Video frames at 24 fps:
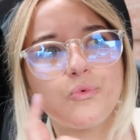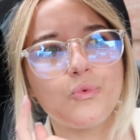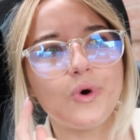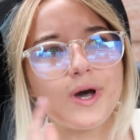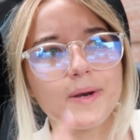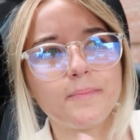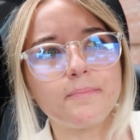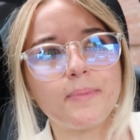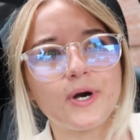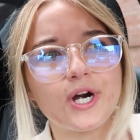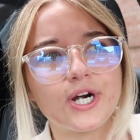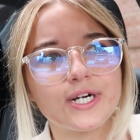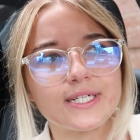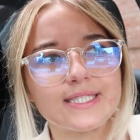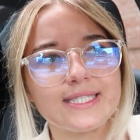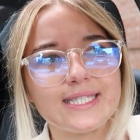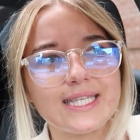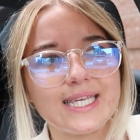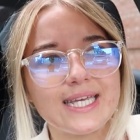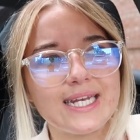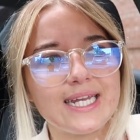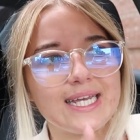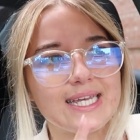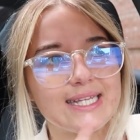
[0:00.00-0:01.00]
one
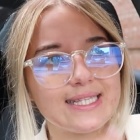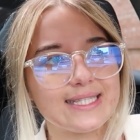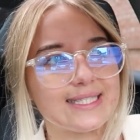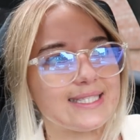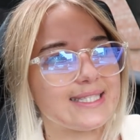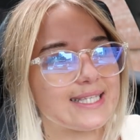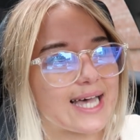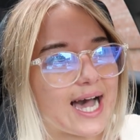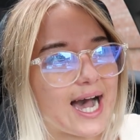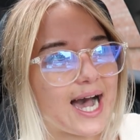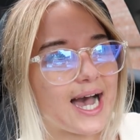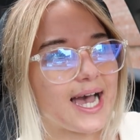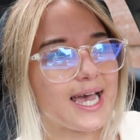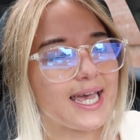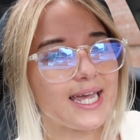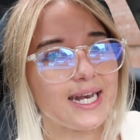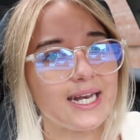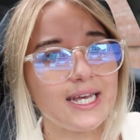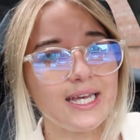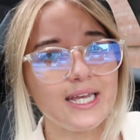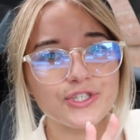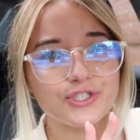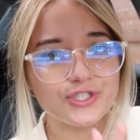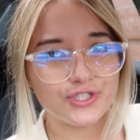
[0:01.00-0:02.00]
person
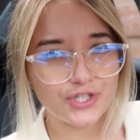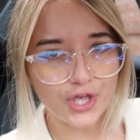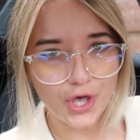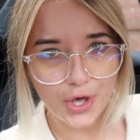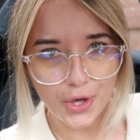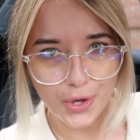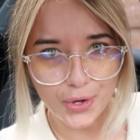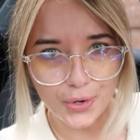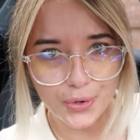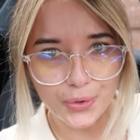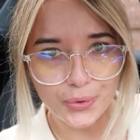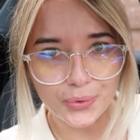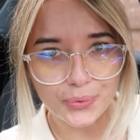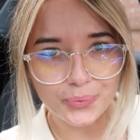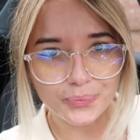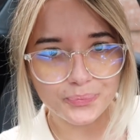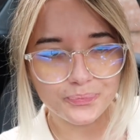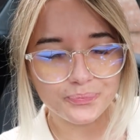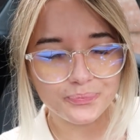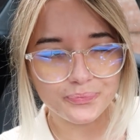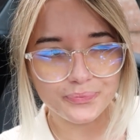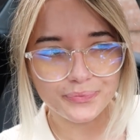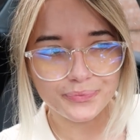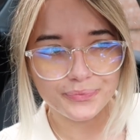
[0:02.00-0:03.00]
inside, so
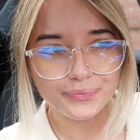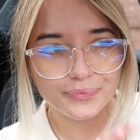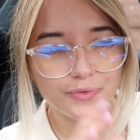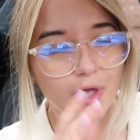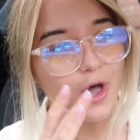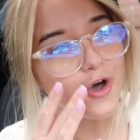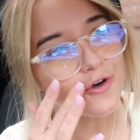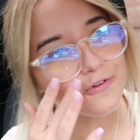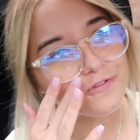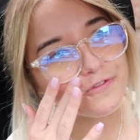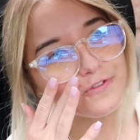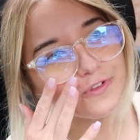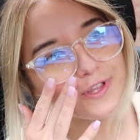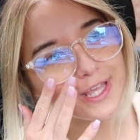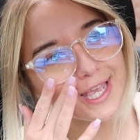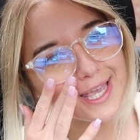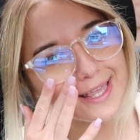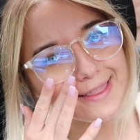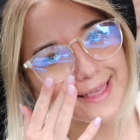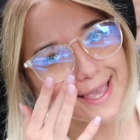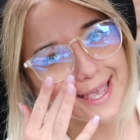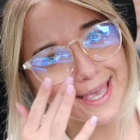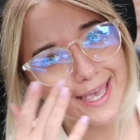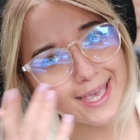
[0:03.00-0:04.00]

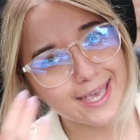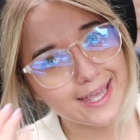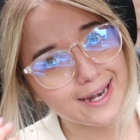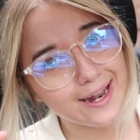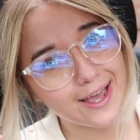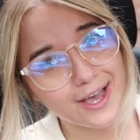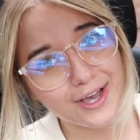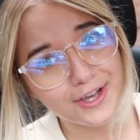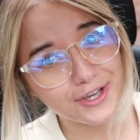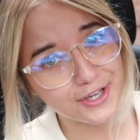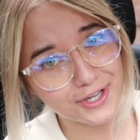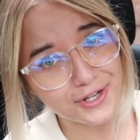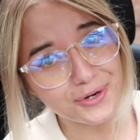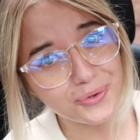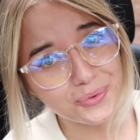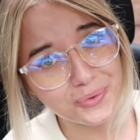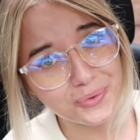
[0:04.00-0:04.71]
Hopefully they get a good